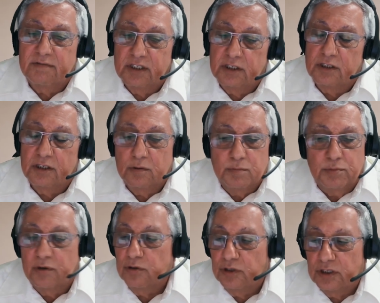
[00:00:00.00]
if this is a new
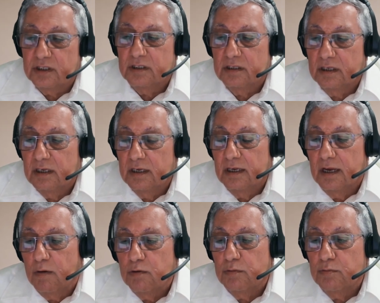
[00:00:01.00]
project,
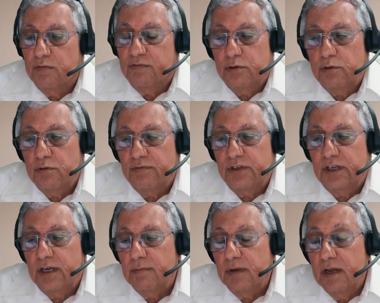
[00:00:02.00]
I would move to
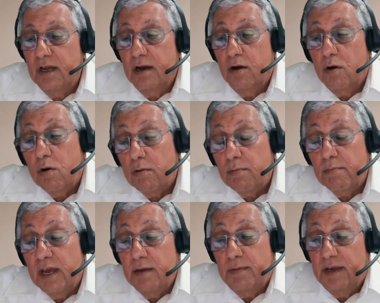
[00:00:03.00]
UVM, or
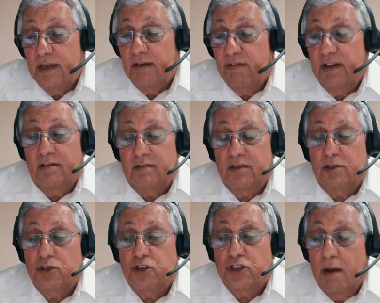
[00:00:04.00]
maybe even
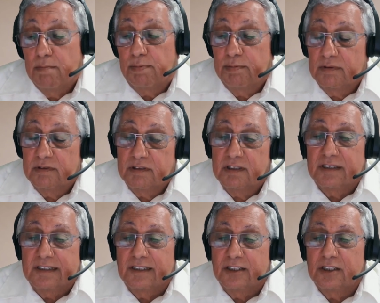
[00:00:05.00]
jump
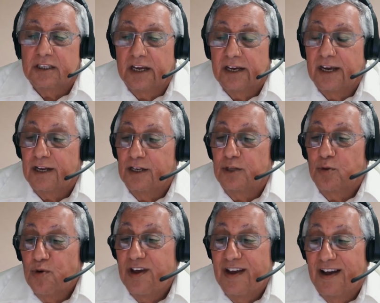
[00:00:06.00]
directly
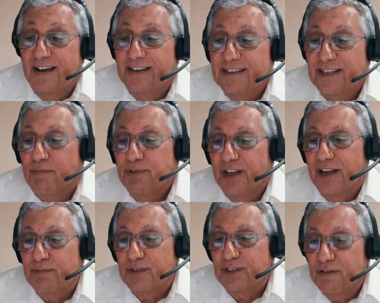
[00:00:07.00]
to AI
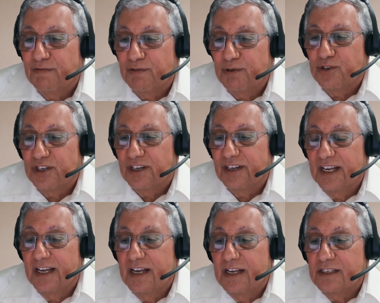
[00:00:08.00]
sometimes in the future.
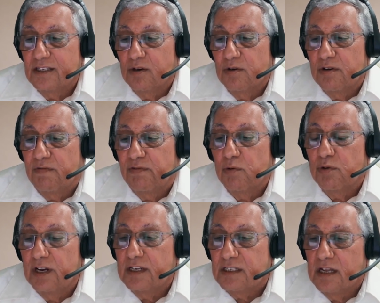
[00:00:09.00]
So if you
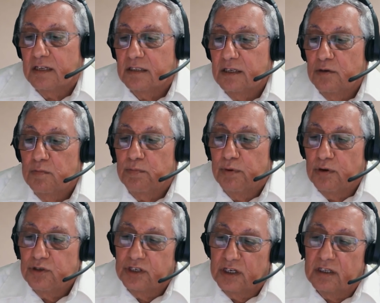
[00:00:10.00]
really start a new
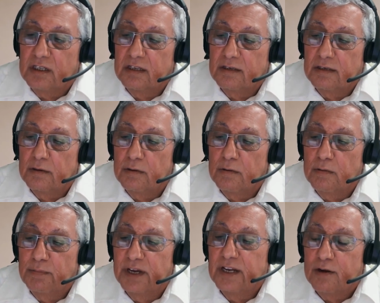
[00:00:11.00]
project, you
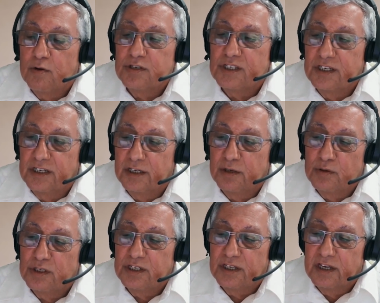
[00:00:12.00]
better consider
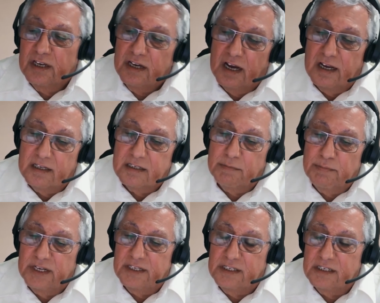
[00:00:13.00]
using AI as the
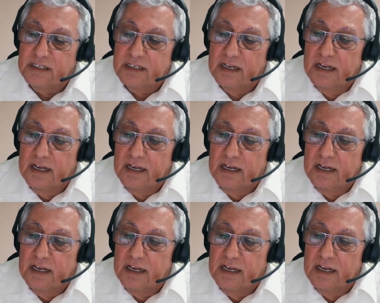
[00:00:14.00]
basis.